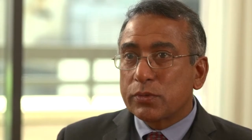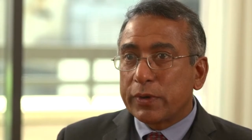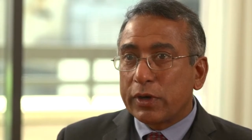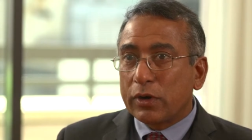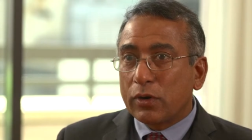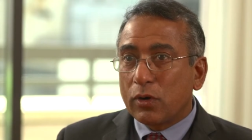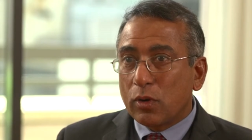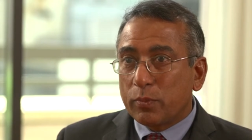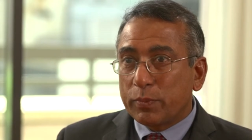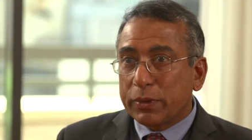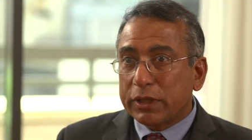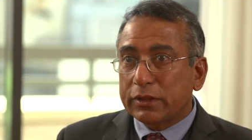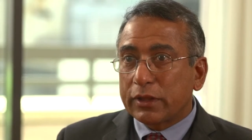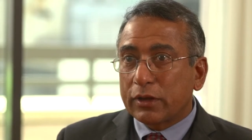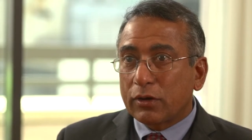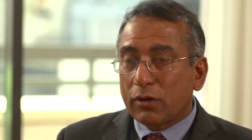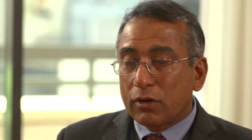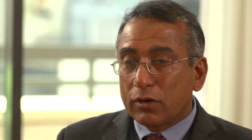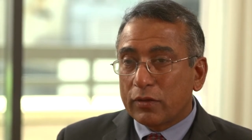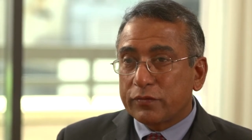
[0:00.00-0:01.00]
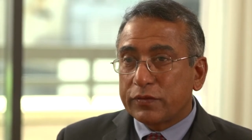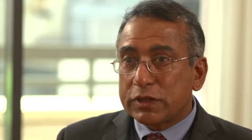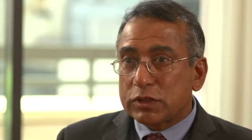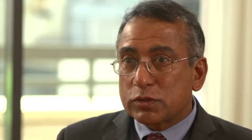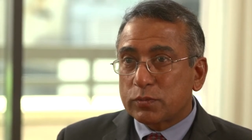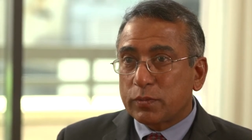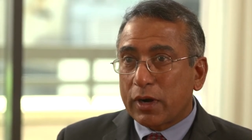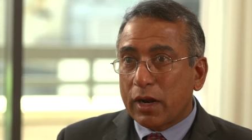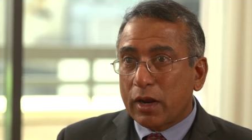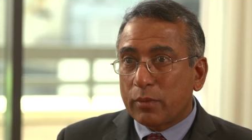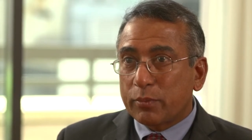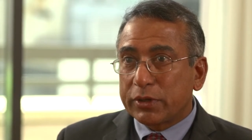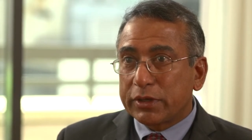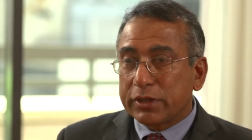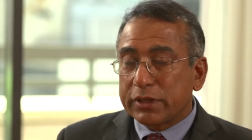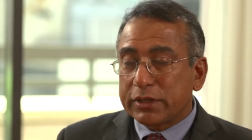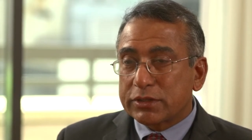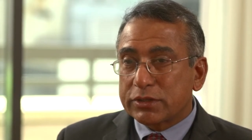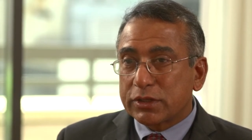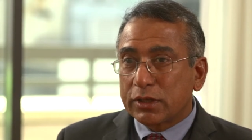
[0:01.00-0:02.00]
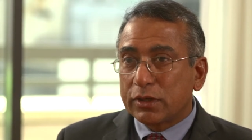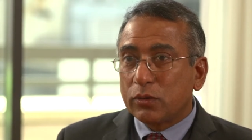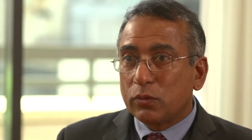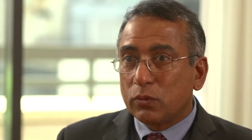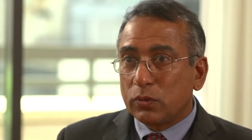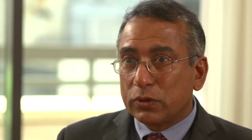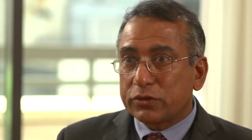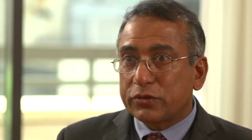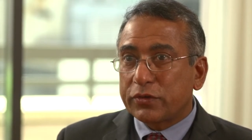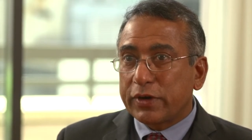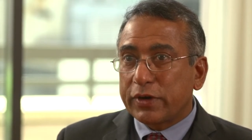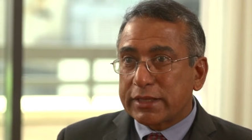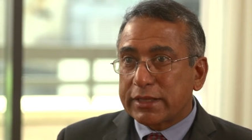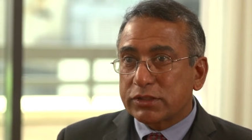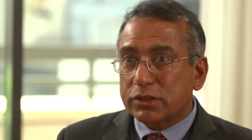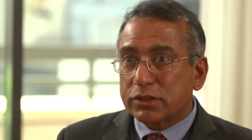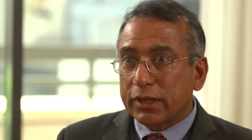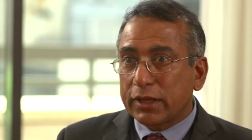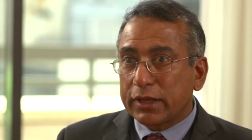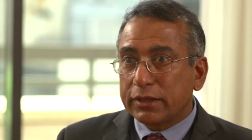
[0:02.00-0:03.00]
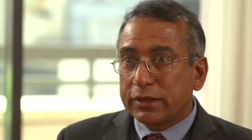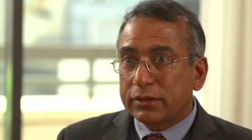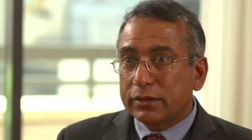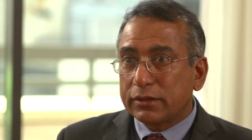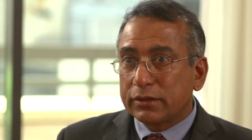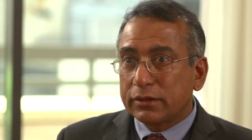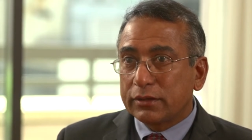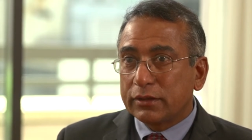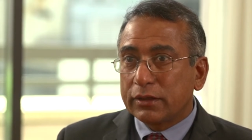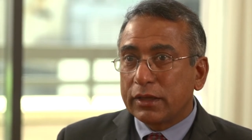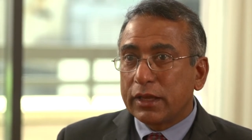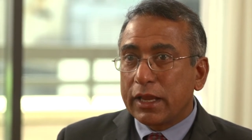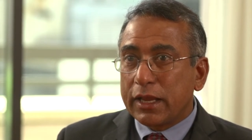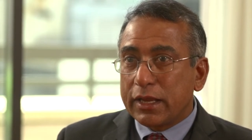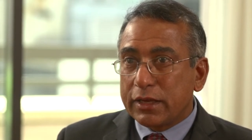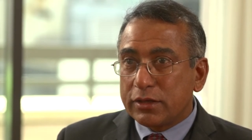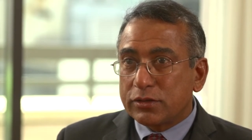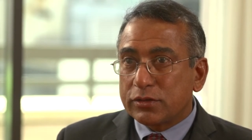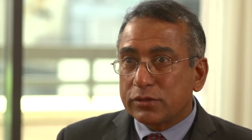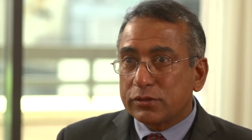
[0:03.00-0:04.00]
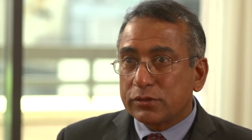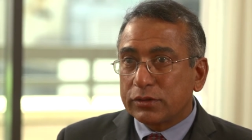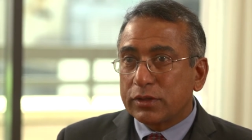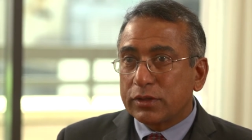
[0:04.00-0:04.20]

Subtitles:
So we are hoping that all of these properties will translate into